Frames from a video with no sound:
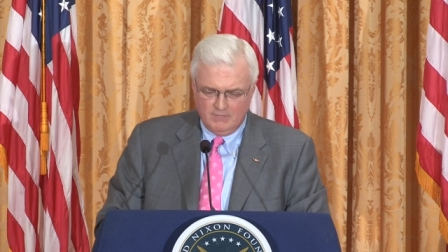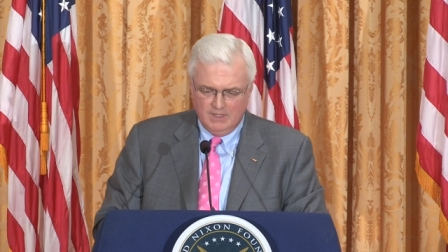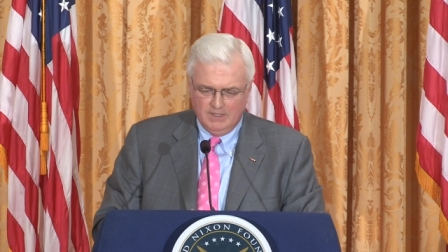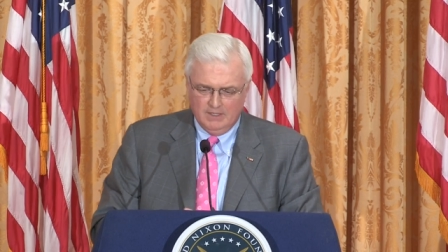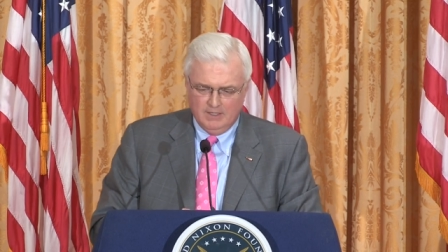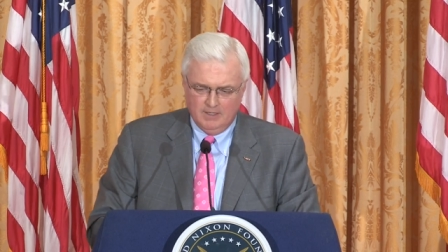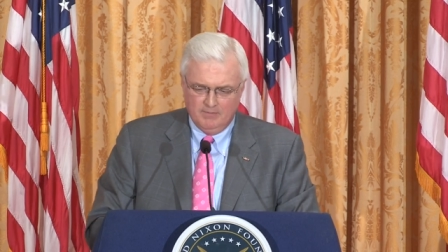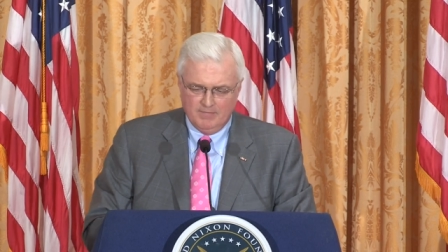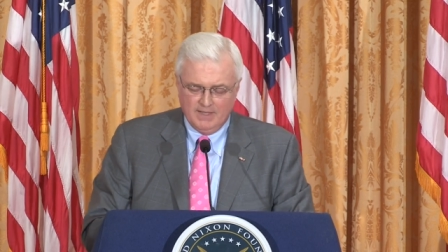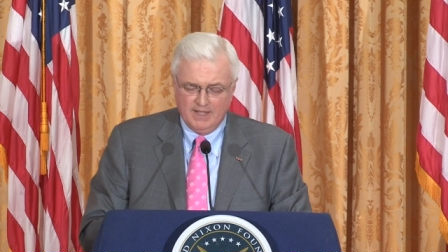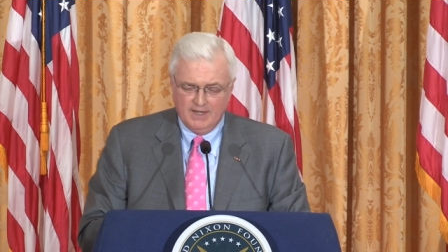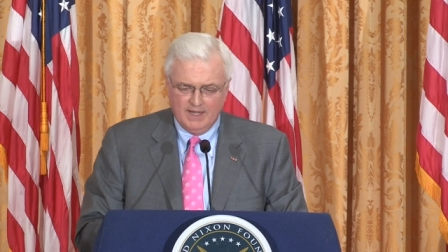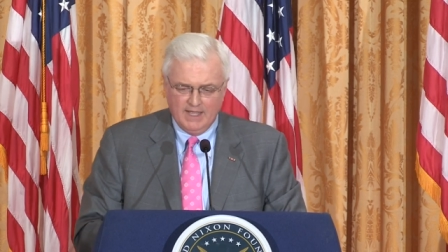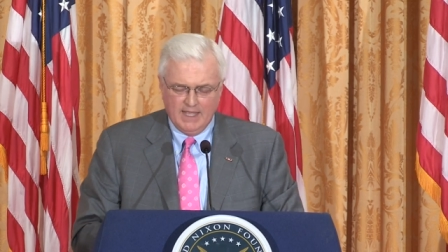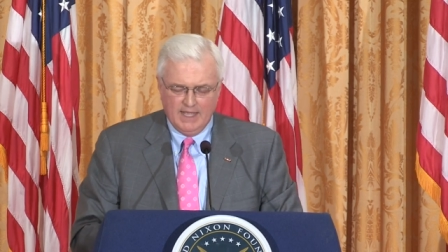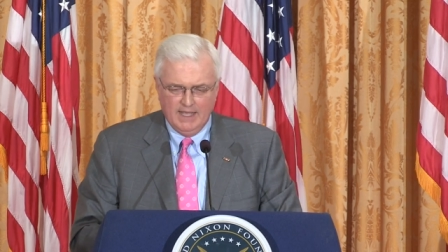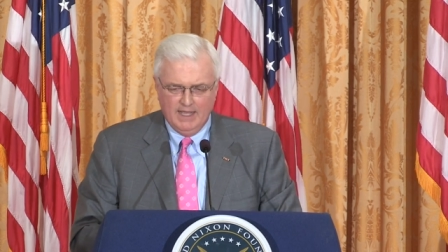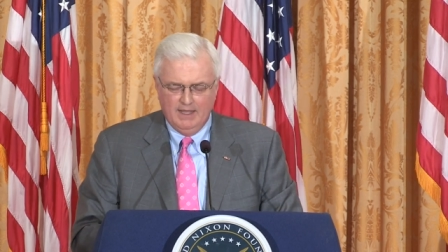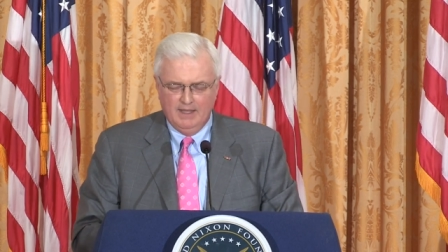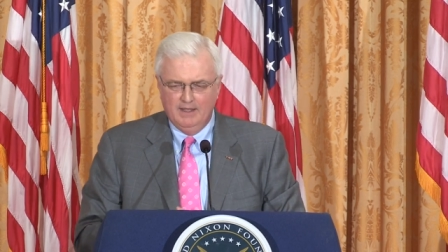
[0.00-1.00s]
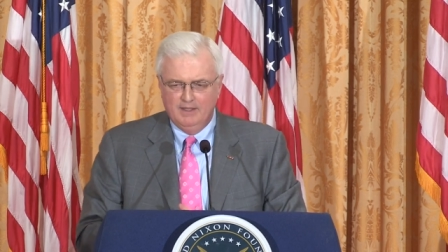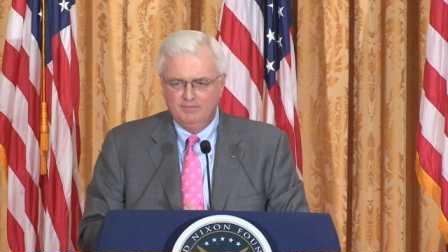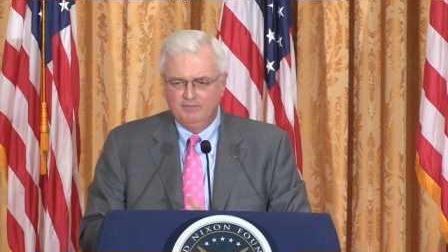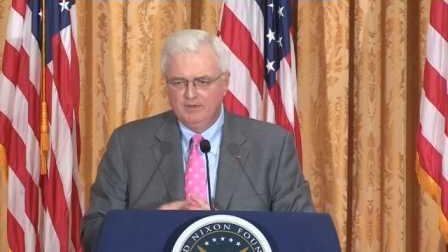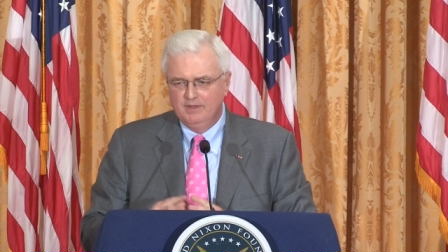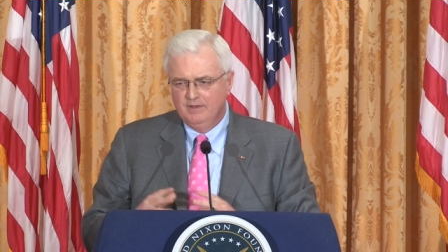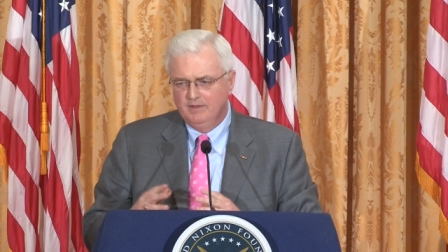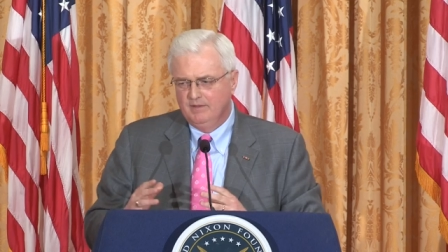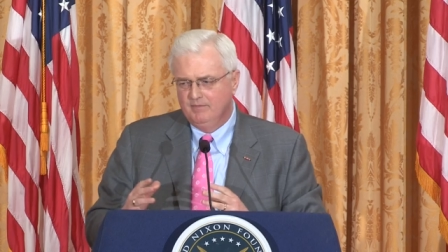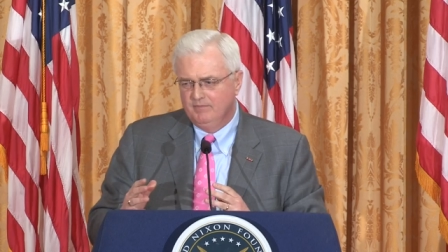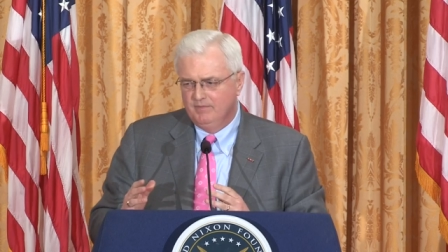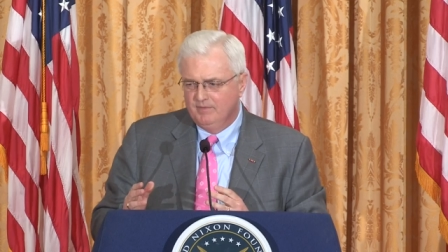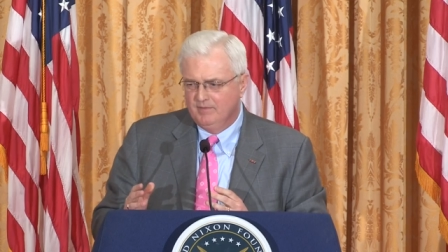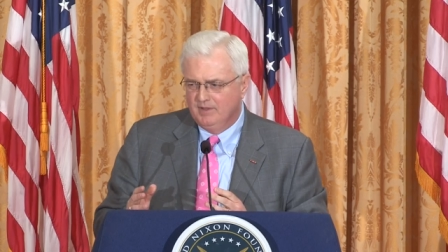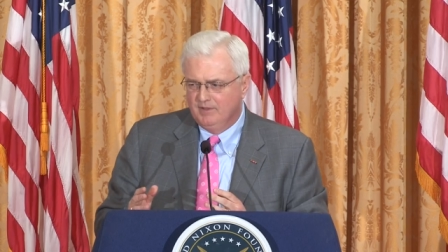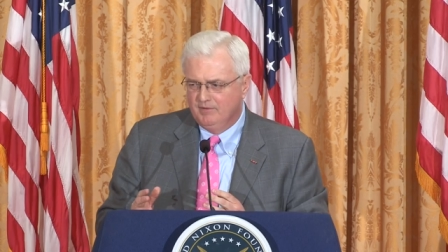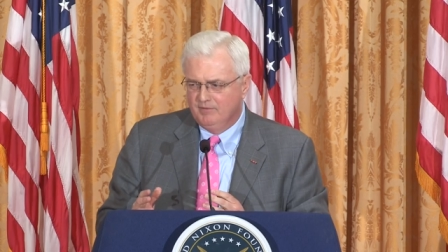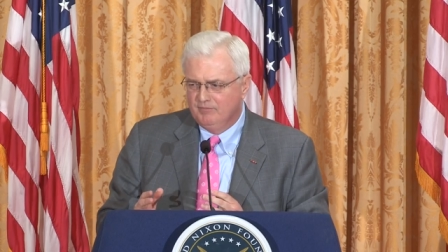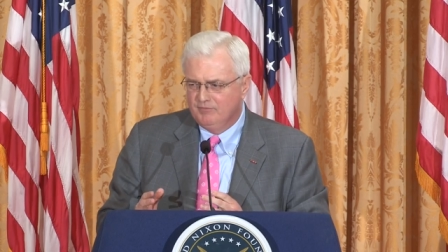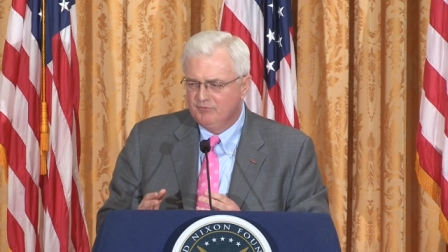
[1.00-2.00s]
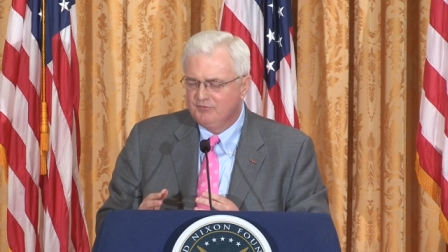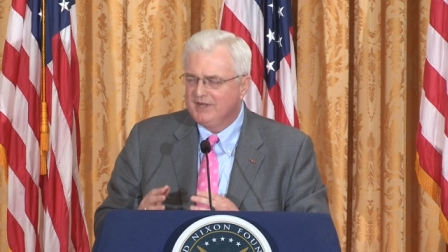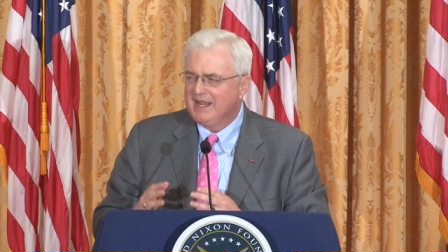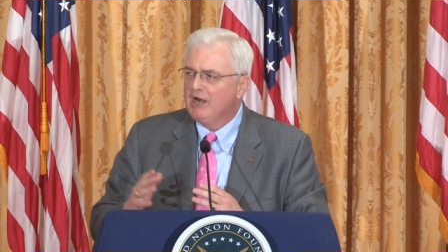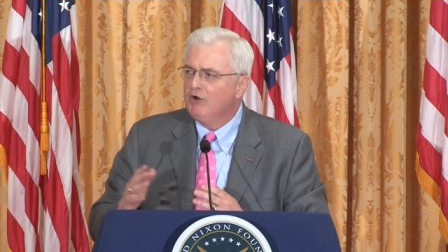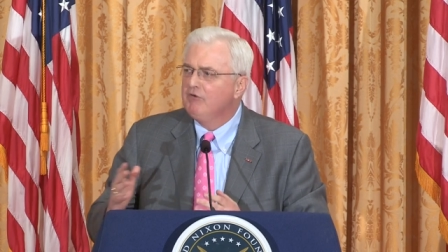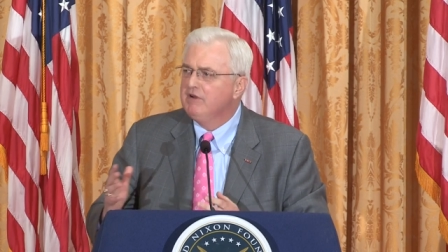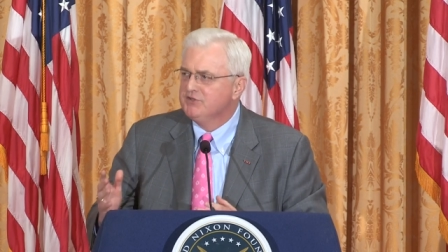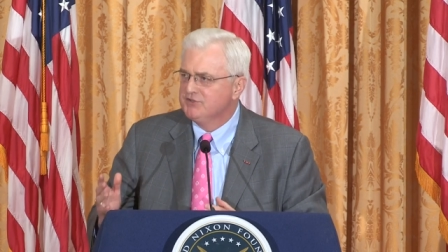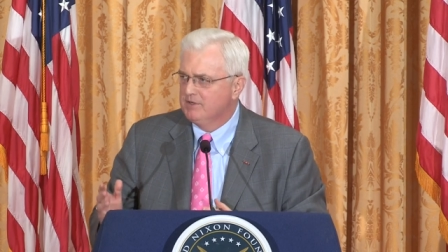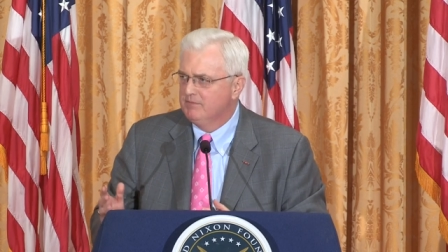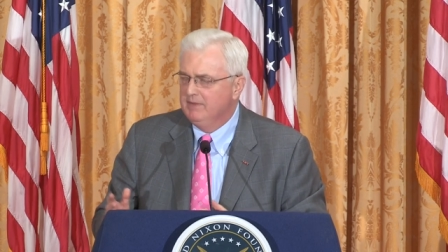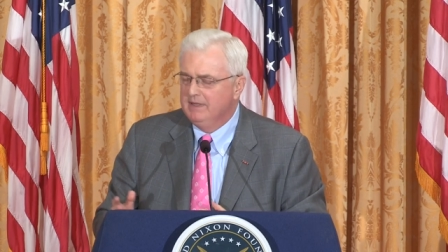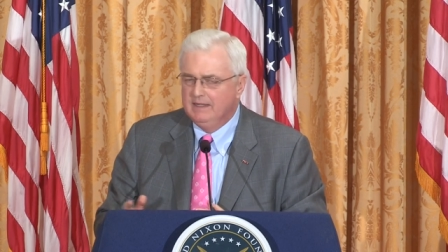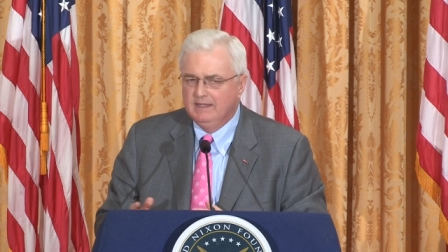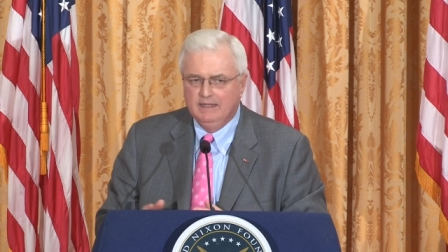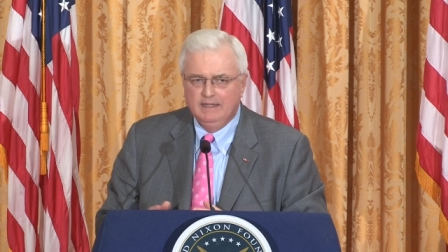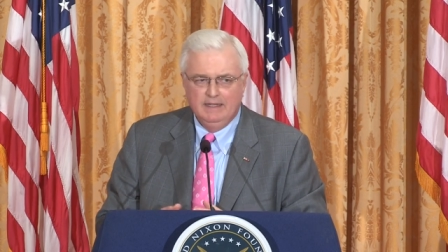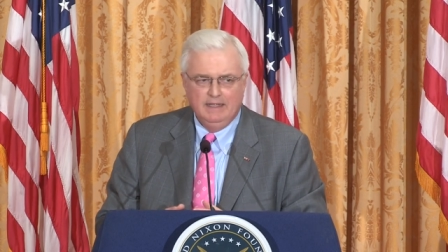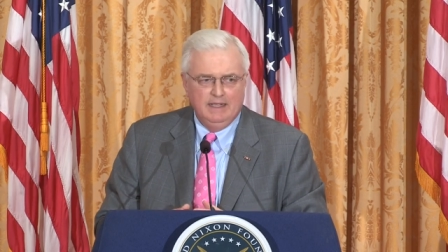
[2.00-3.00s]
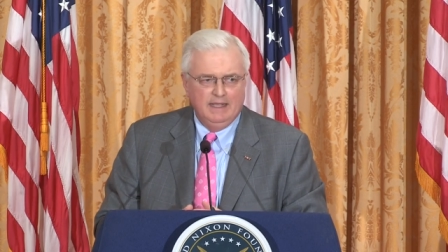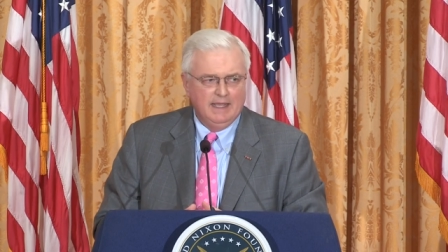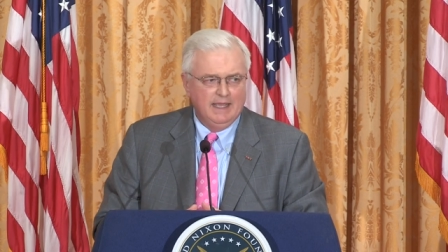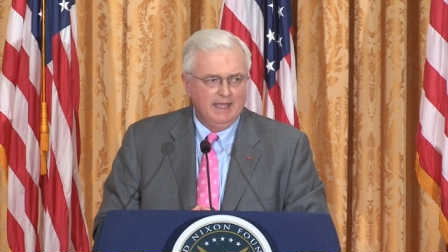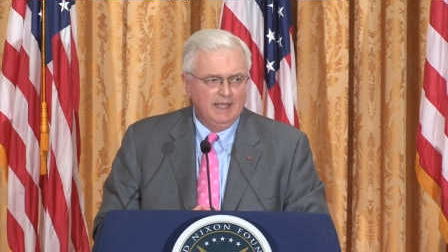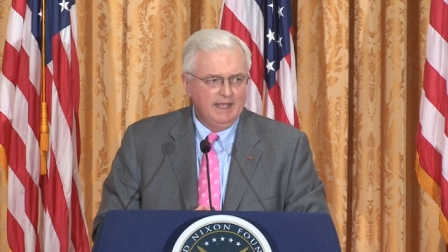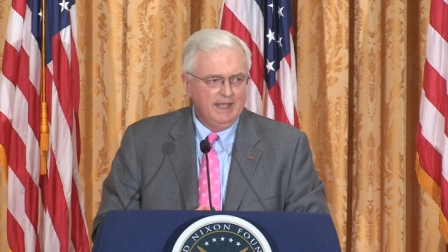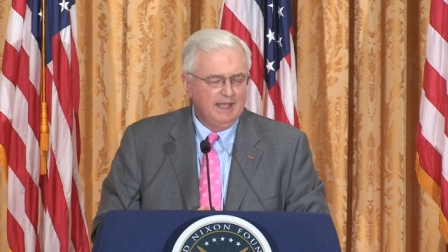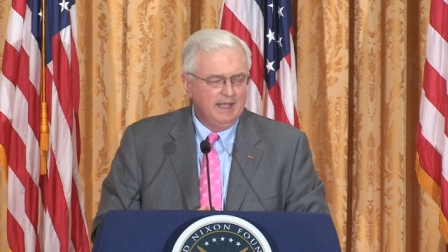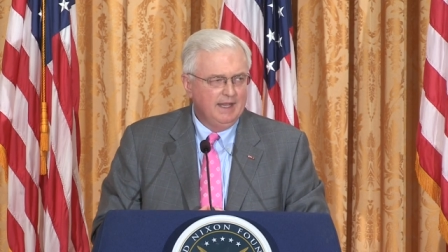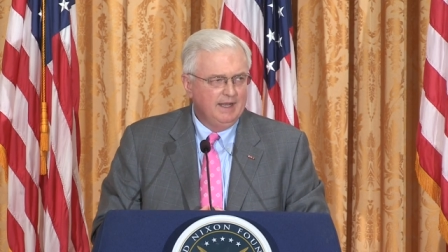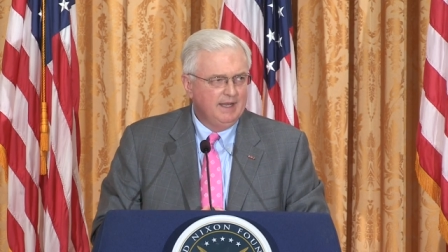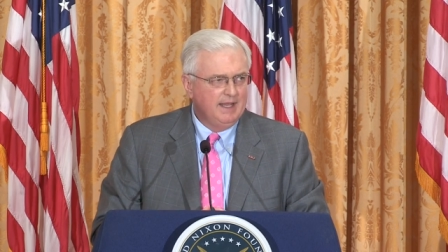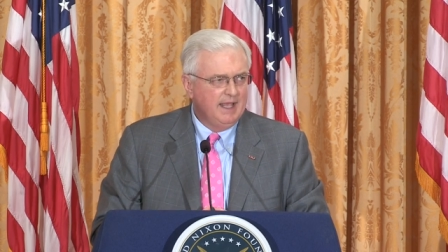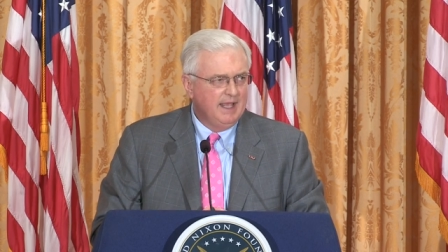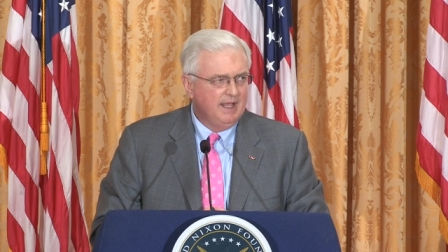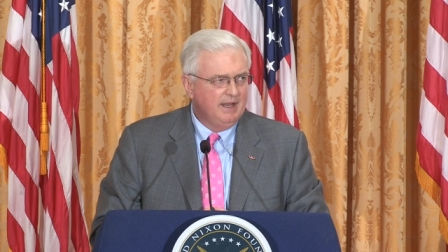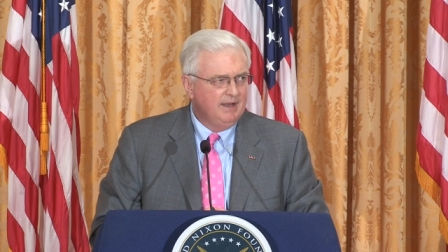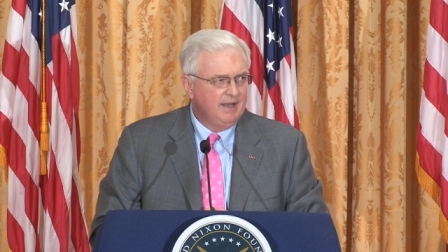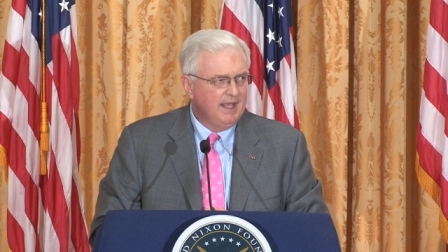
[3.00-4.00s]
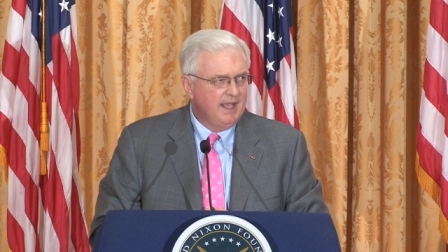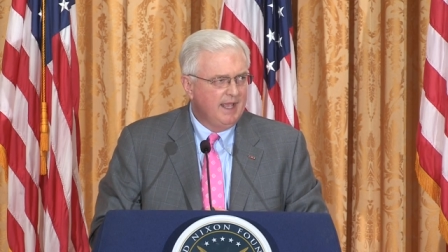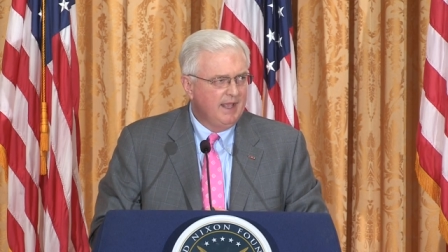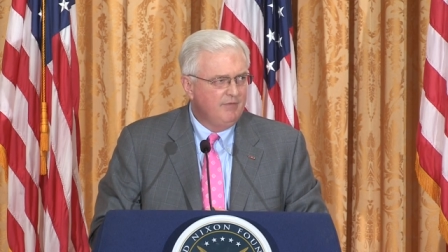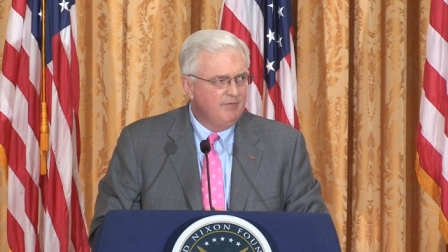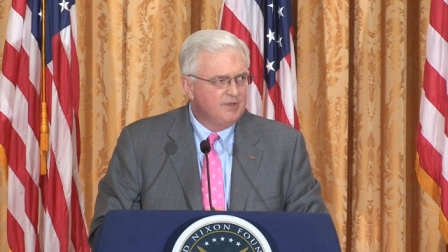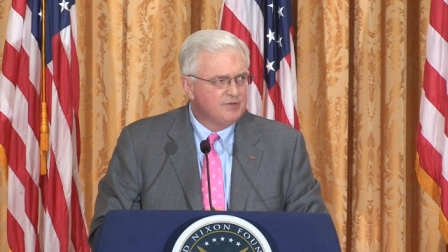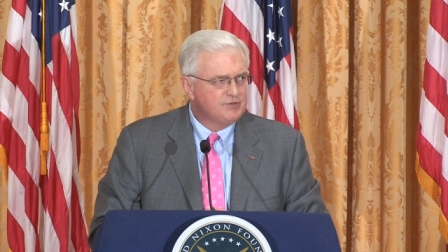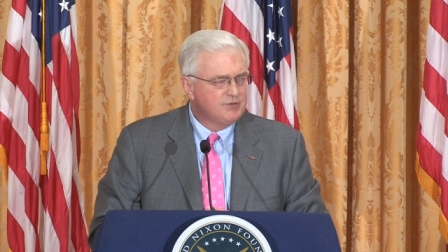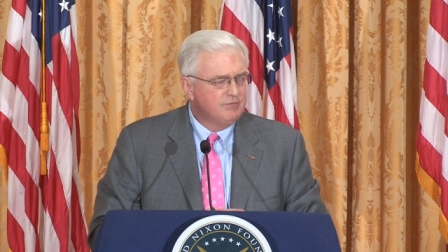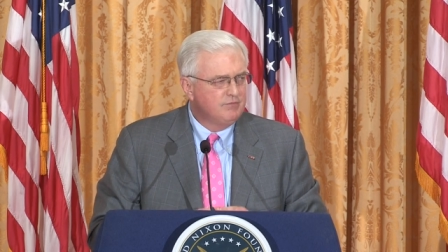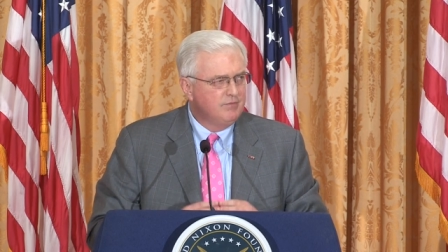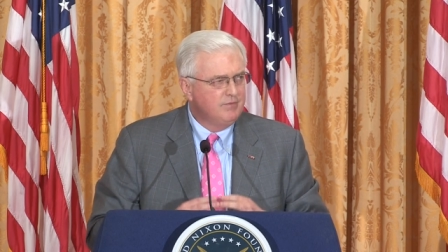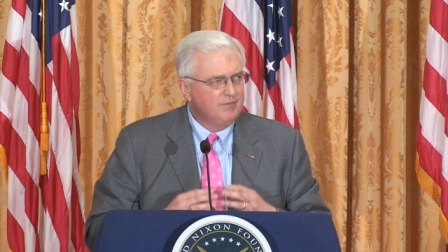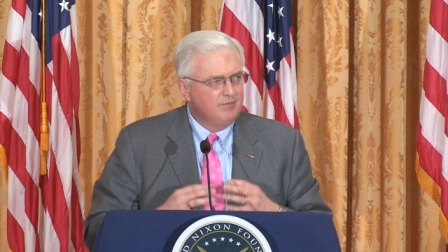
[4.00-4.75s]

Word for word: um, and uh, the, the terrorism and, and, and this